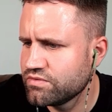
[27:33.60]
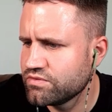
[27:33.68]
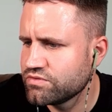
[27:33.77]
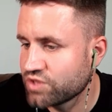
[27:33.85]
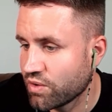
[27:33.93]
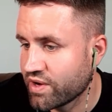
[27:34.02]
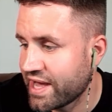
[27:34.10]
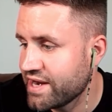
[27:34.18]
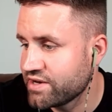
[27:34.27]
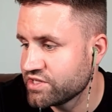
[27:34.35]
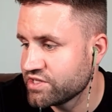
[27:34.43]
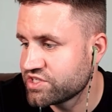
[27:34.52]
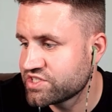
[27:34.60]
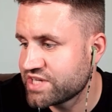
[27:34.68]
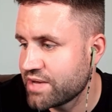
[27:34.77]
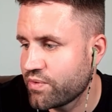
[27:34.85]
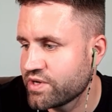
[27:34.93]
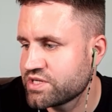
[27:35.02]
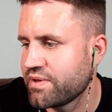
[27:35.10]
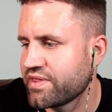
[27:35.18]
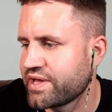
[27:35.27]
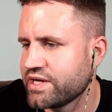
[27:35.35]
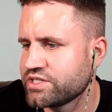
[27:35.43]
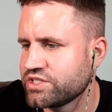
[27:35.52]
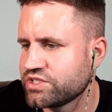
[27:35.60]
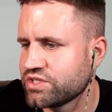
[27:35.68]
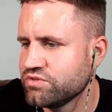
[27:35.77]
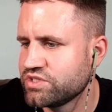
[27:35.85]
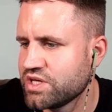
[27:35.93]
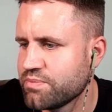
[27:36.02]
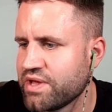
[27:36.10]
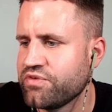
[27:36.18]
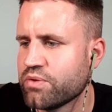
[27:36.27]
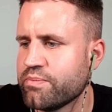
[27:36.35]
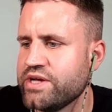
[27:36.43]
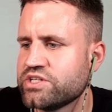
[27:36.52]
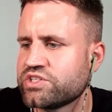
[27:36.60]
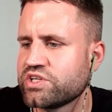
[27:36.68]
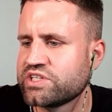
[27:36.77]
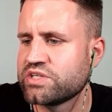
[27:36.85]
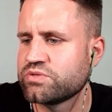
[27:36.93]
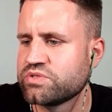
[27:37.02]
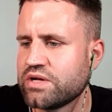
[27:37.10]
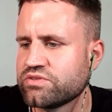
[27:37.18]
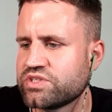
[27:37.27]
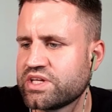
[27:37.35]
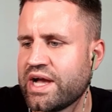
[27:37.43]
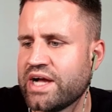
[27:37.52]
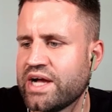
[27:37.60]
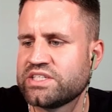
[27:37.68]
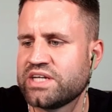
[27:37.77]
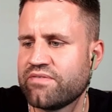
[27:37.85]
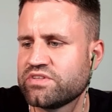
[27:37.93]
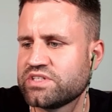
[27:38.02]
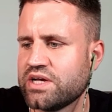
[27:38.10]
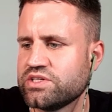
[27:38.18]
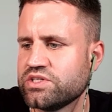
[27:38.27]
So again, it's the same question about the catchy tunes. Do you believe your major success was down to the catchy advertising